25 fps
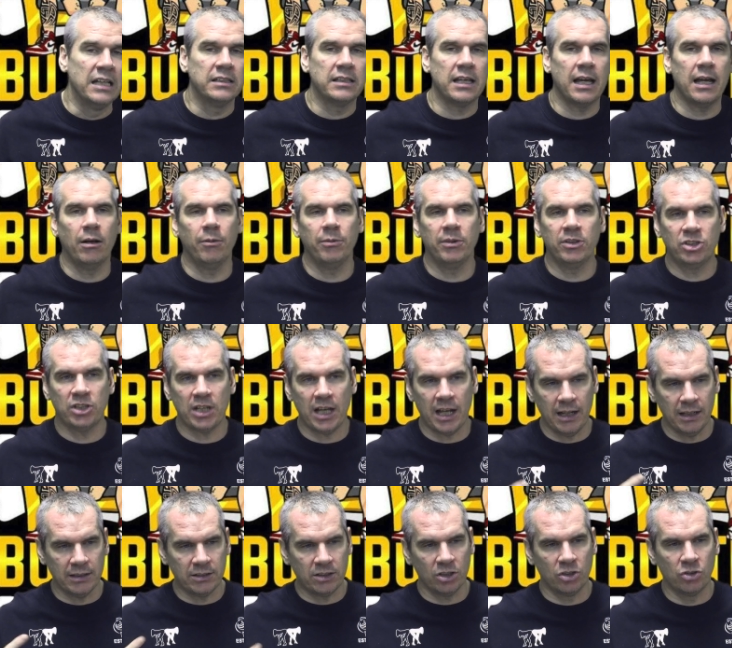to help the
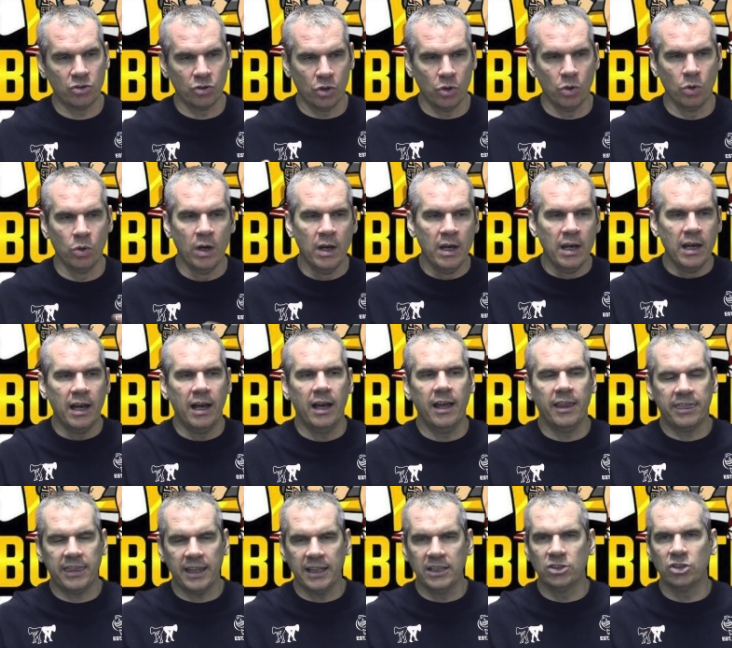channel to grow, uh,
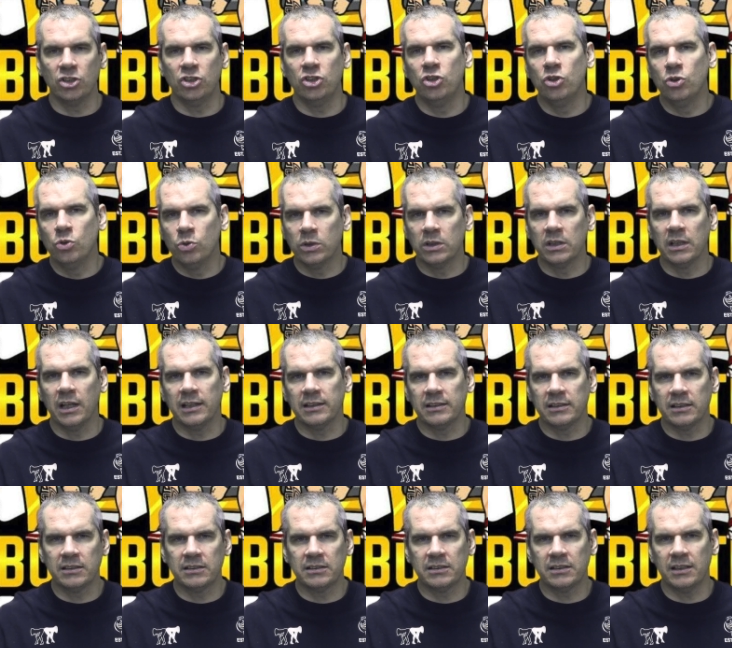things that you would like
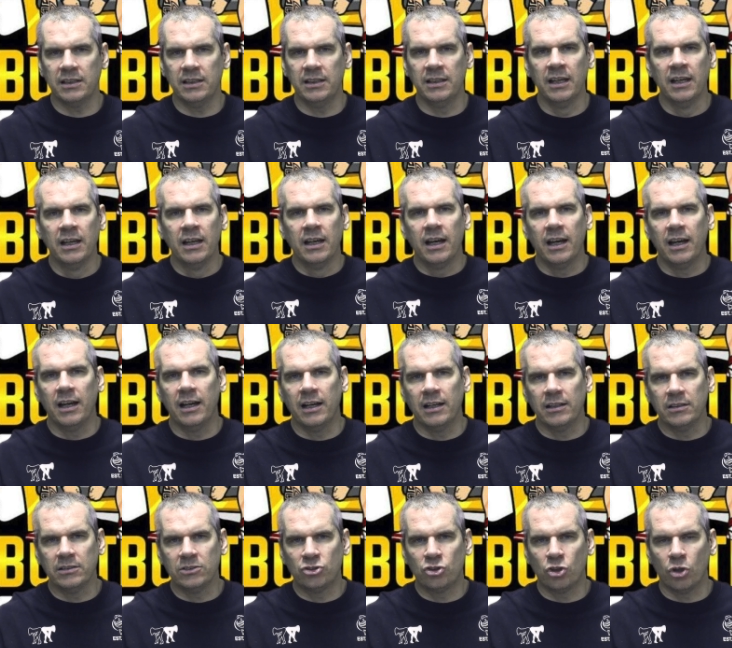to see
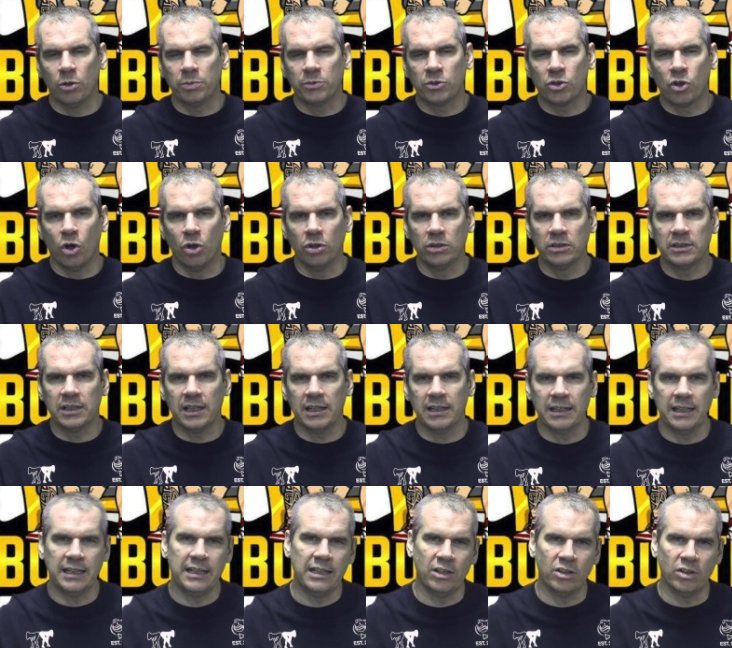uh, dropped
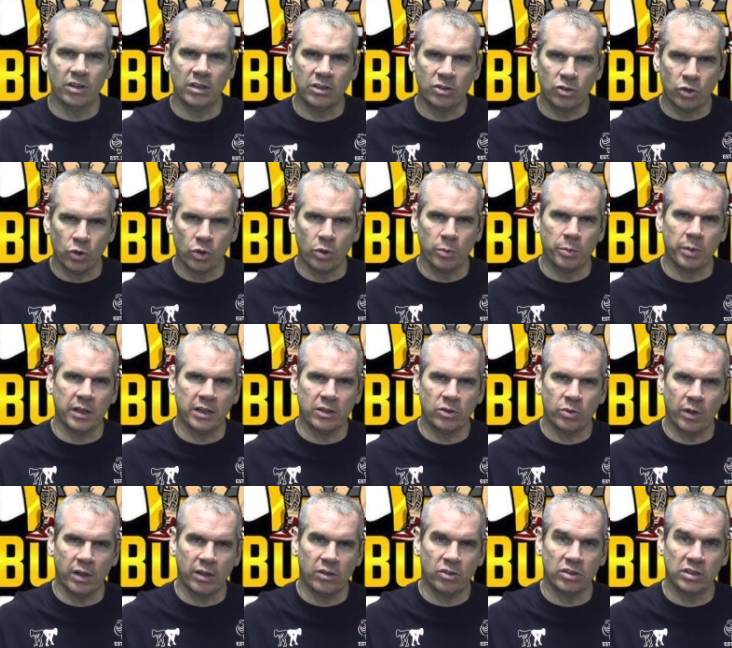content here at Tokyo Butter
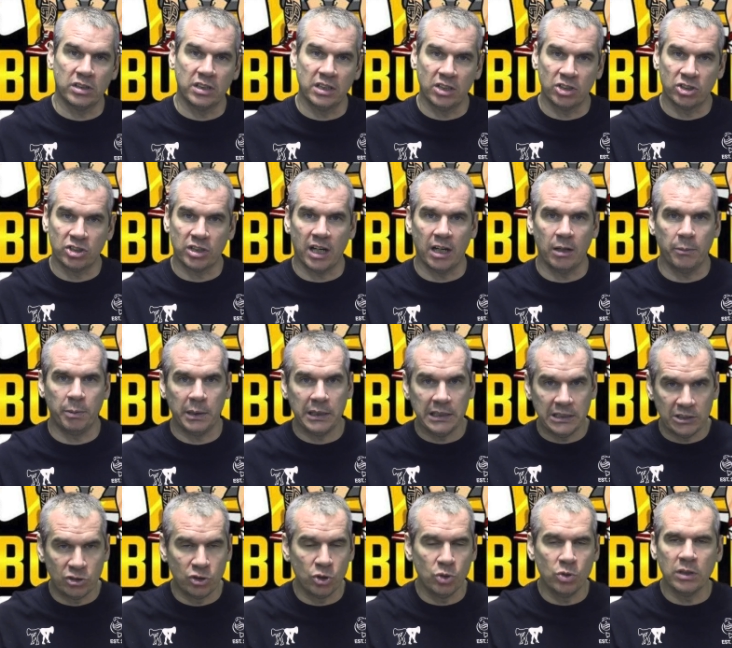23 Secret channel,
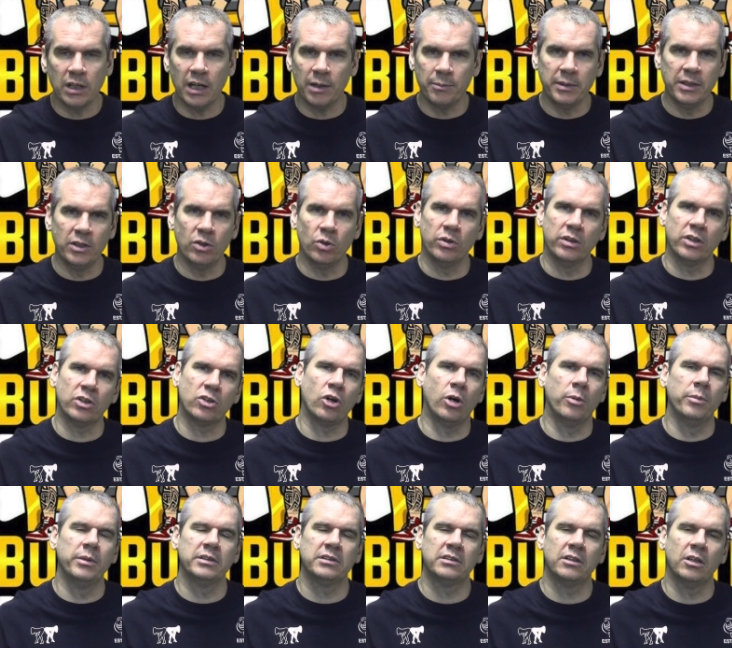please do let me know in the
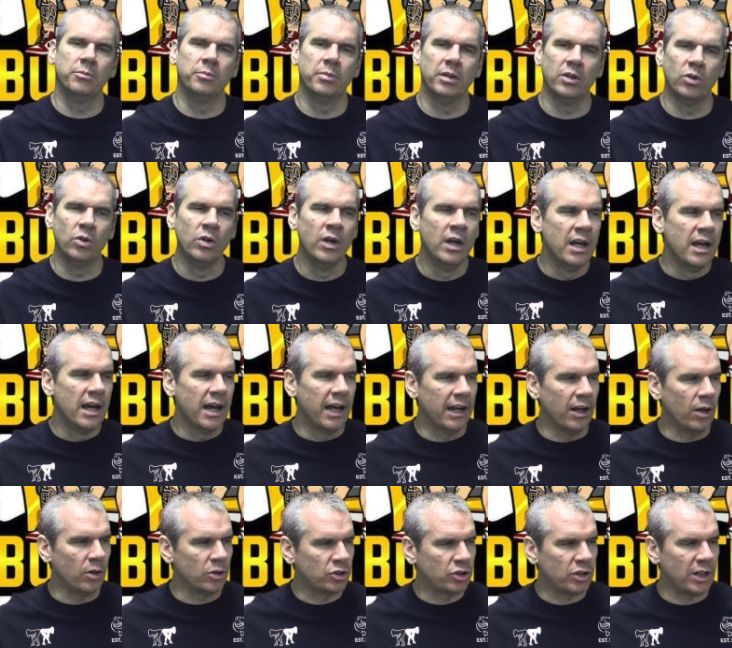comments down below and
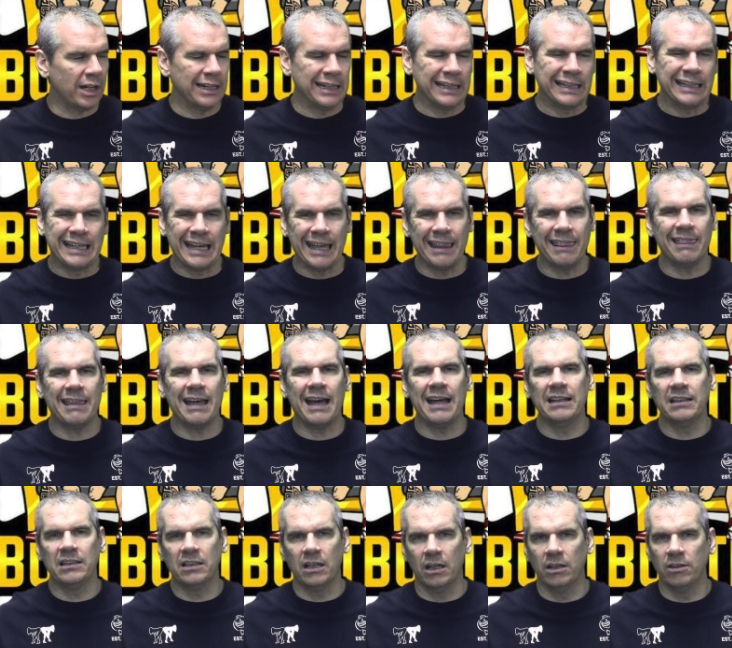I'll try to get
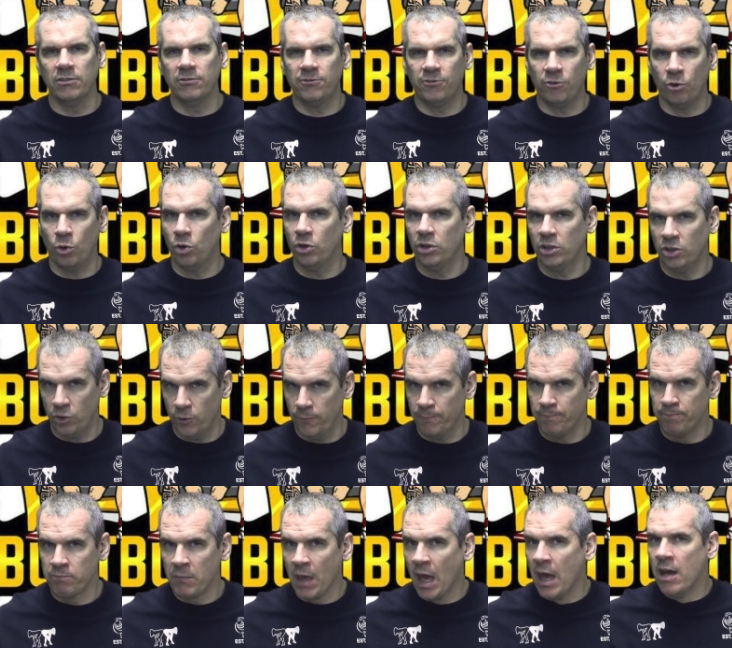that done for you.
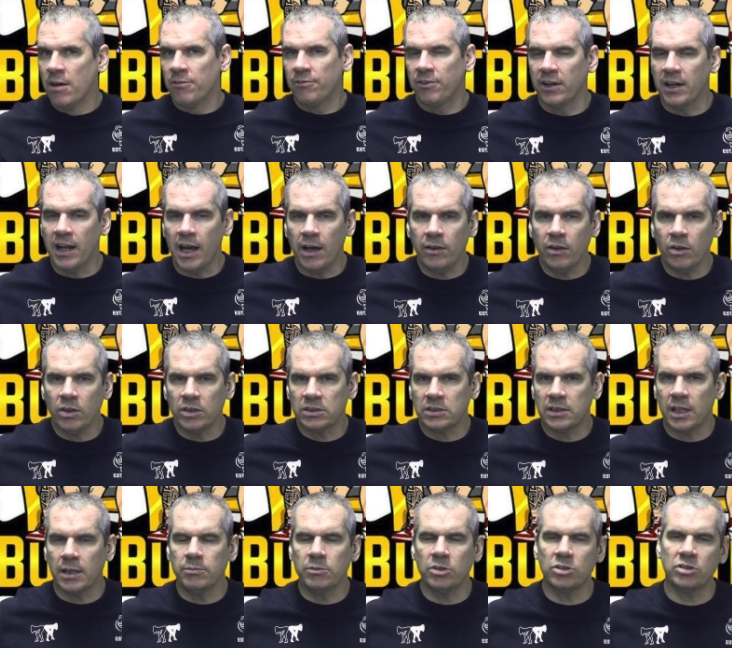For now though, it's
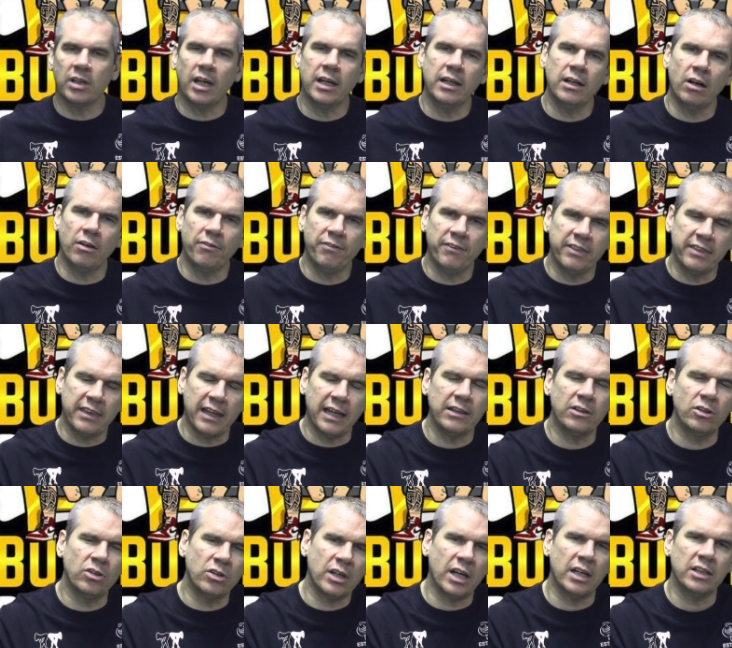time to sign off and
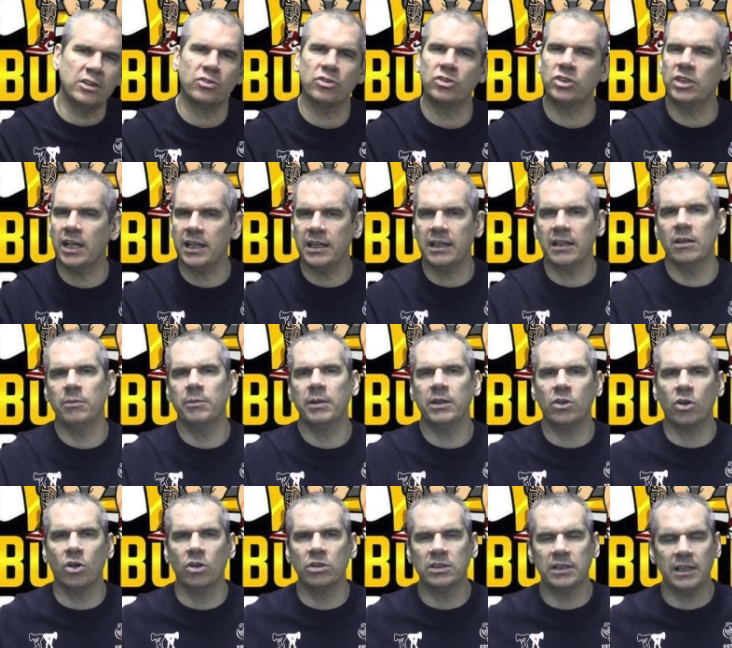thank you guys for checking out my
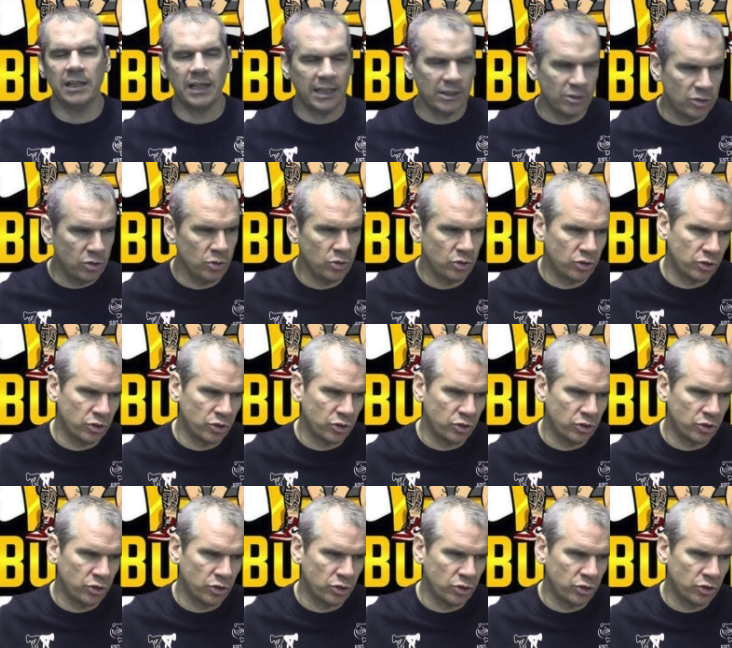content. I do